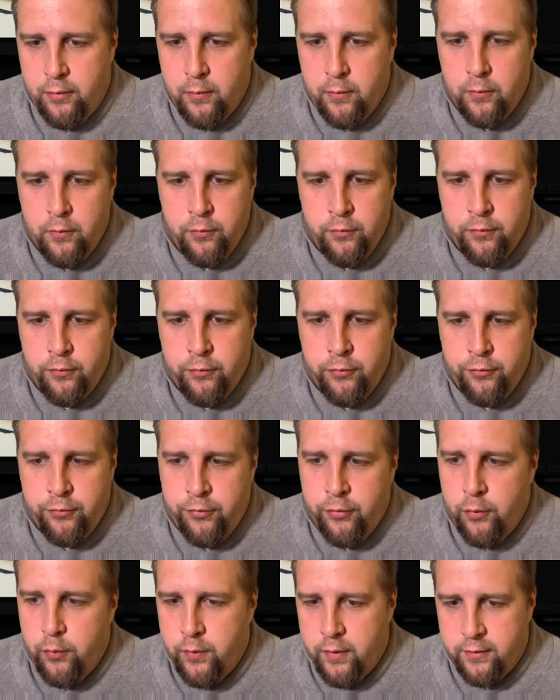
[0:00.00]
and
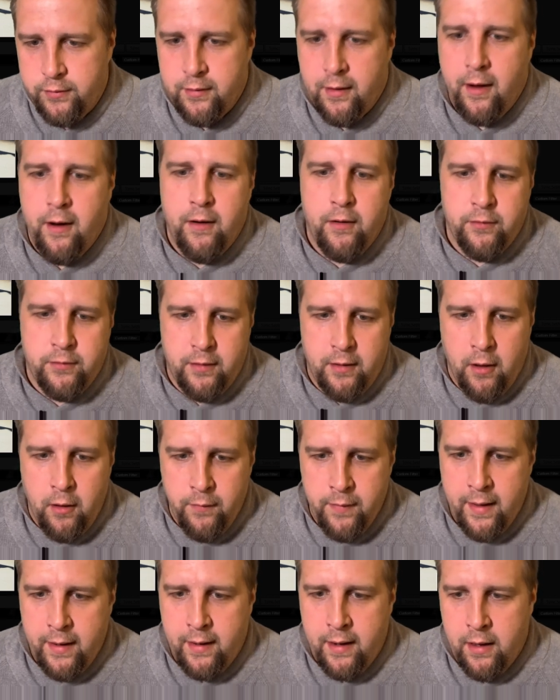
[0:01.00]
tune the guitars and
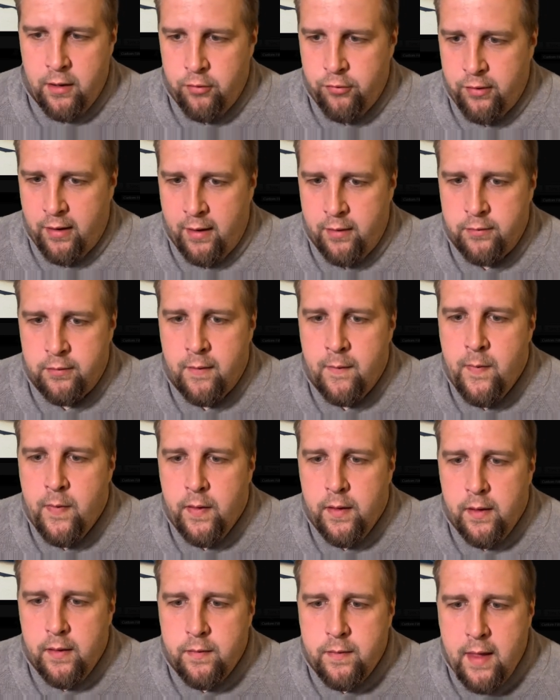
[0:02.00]
all that kind of jazz.
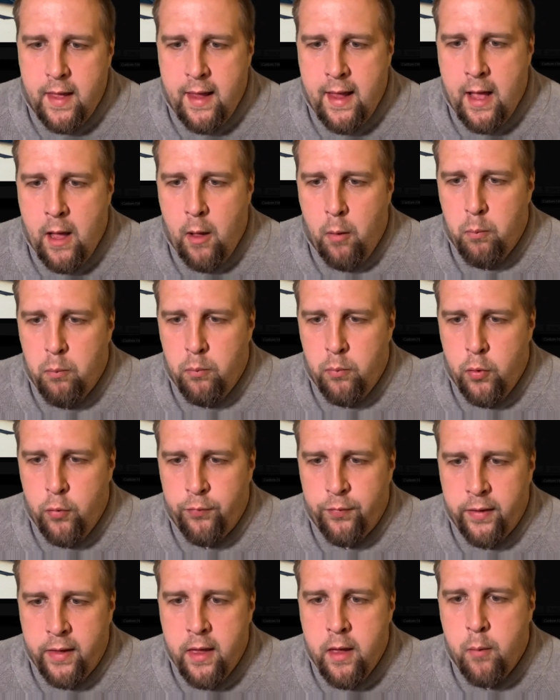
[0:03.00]
They helped
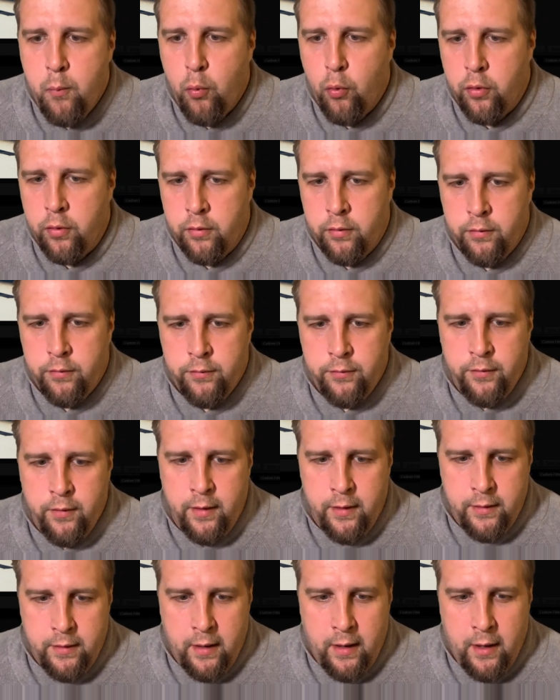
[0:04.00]
move the keyboard
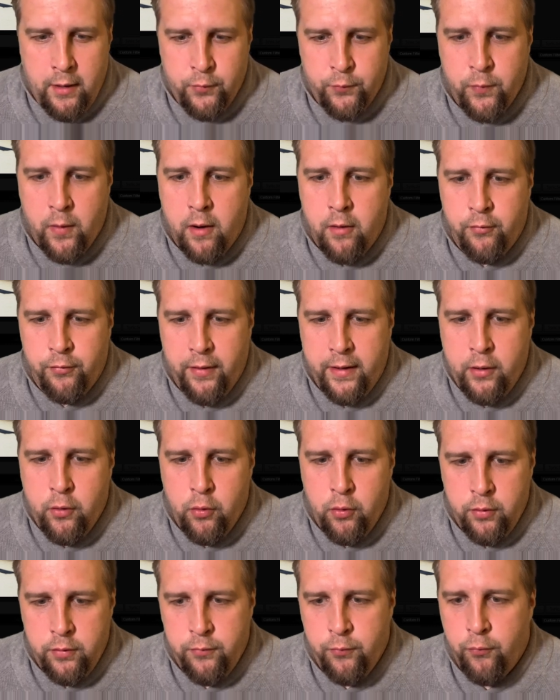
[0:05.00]
as far as they
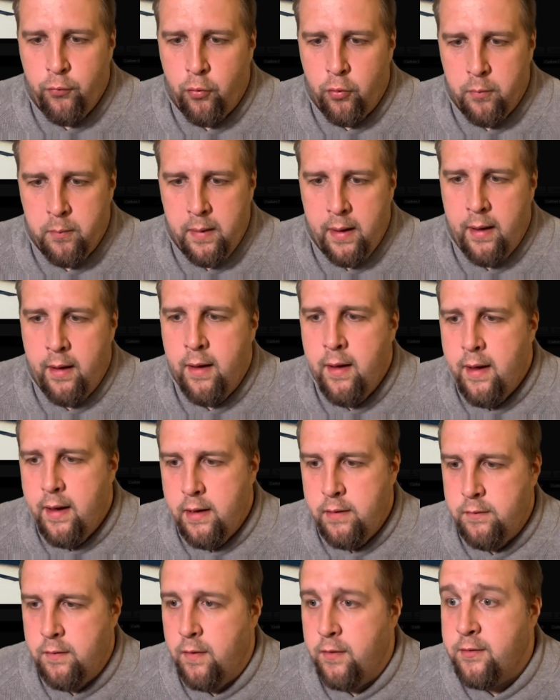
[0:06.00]
could for me
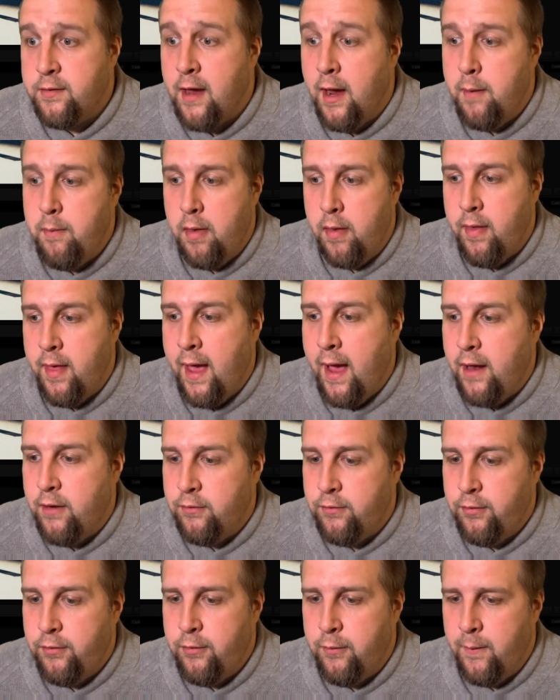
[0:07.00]
in the time that they
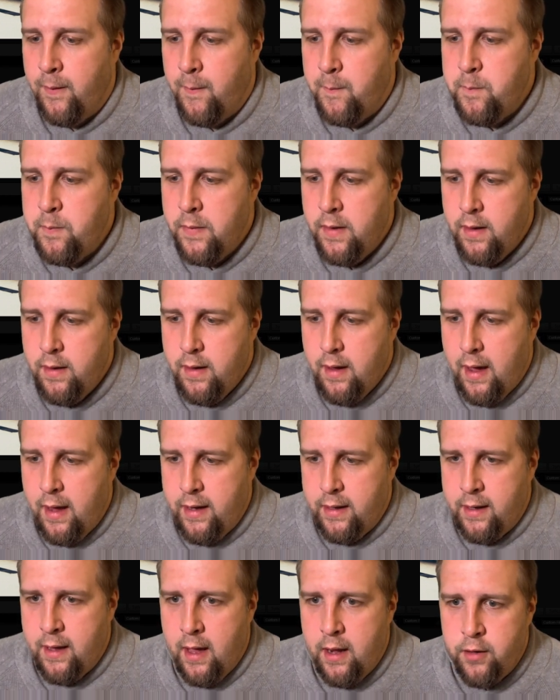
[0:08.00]
had to do it.
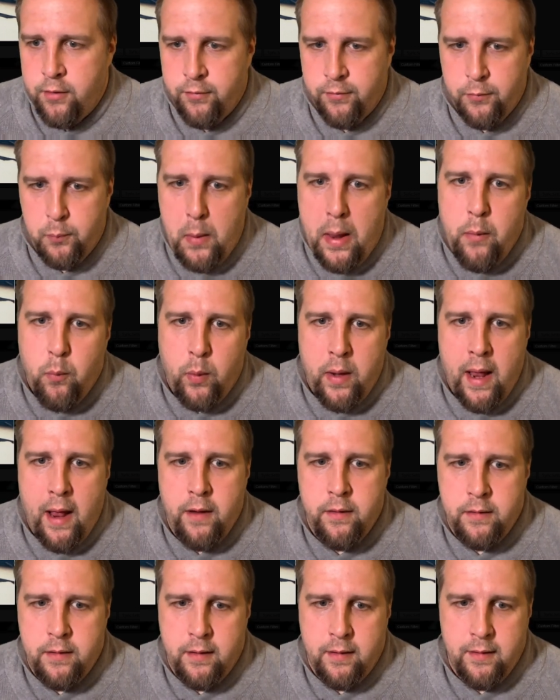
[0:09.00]
And it kind of just meant we
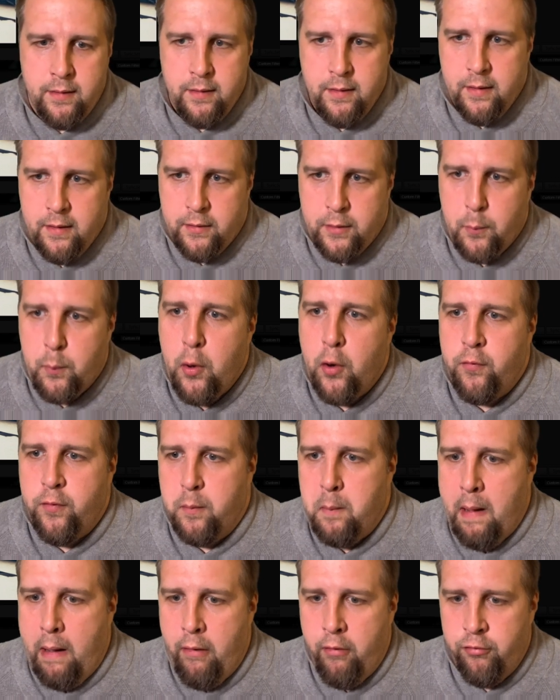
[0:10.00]
had the
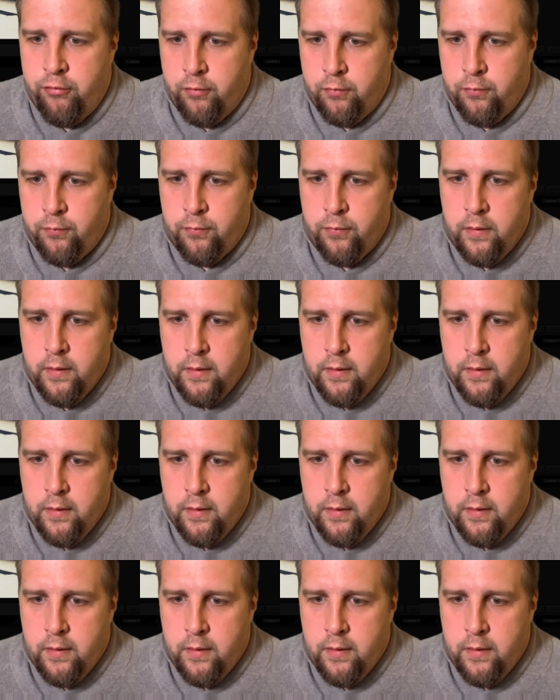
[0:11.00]
perfect marriage of,